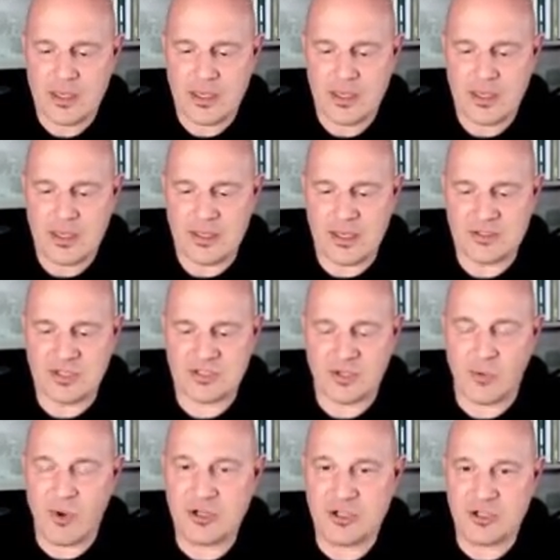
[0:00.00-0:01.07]
It's just the
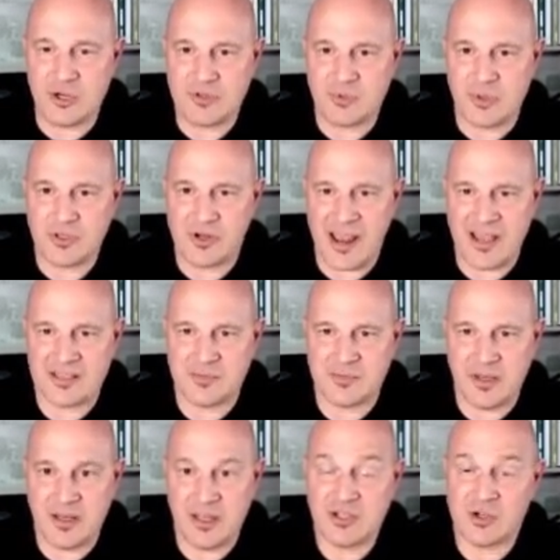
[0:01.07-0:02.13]
ratio between your ad
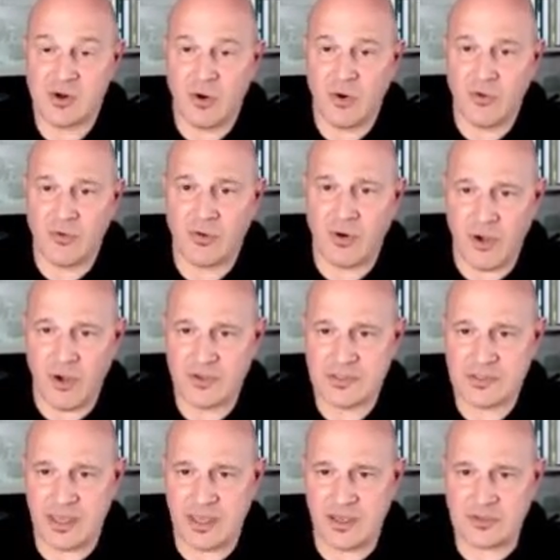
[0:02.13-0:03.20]
spend and your overall
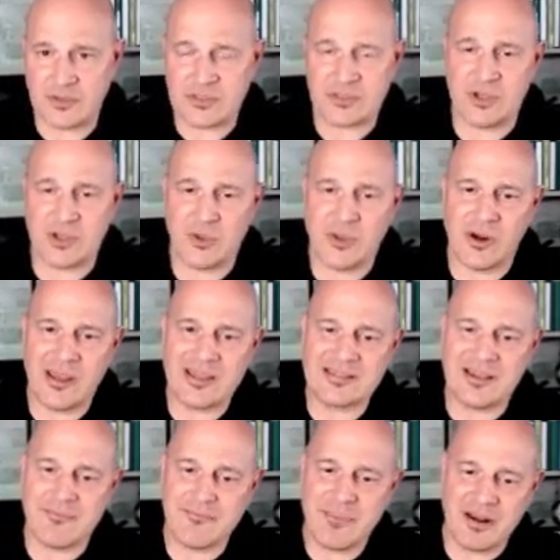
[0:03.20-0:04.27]
sales. And so there is
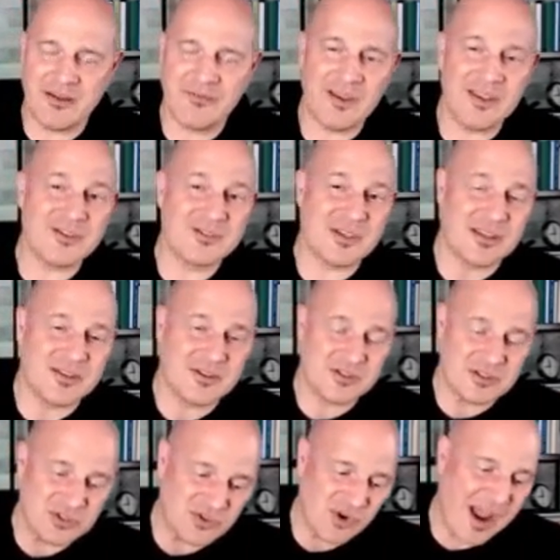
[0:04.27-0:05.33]
a benefit. There's
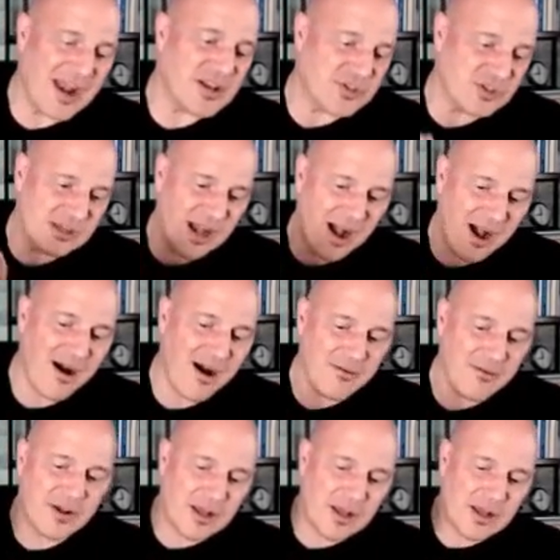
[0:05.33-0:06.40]
a strategy
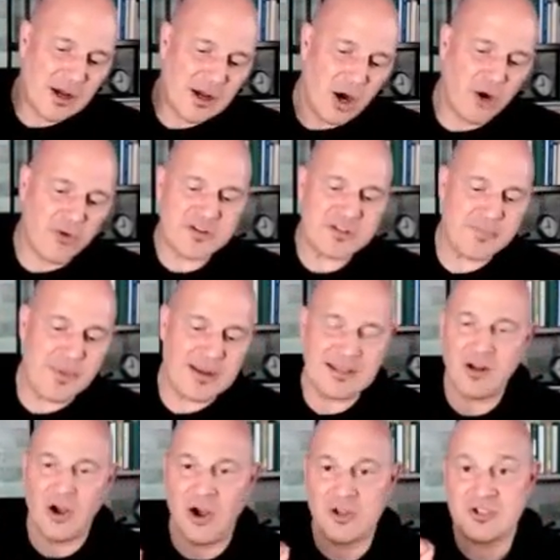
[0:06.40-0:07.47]
of
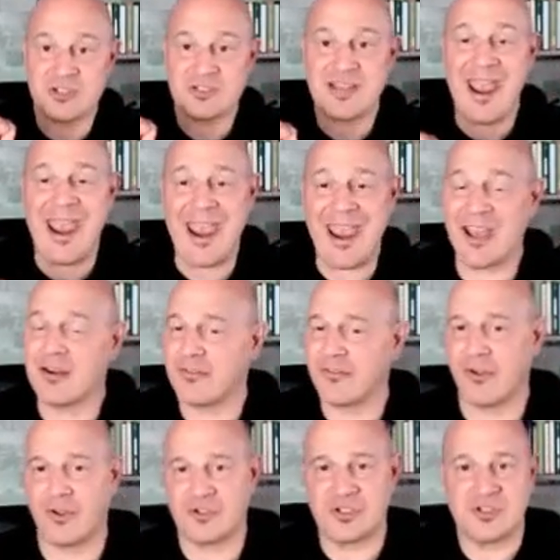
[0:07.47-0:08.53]
overspending on just a
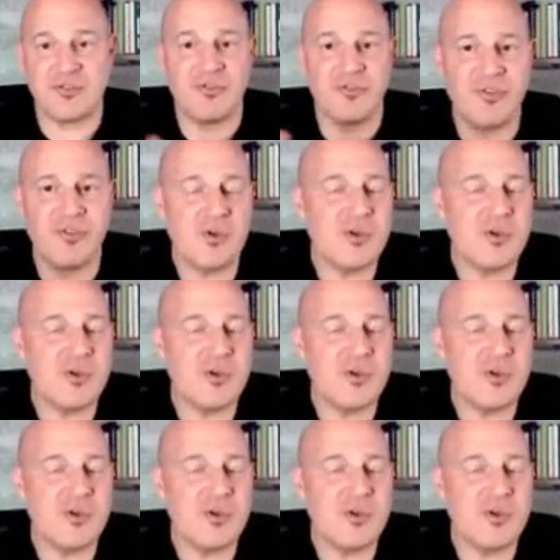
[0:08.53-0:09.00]
handful, just a few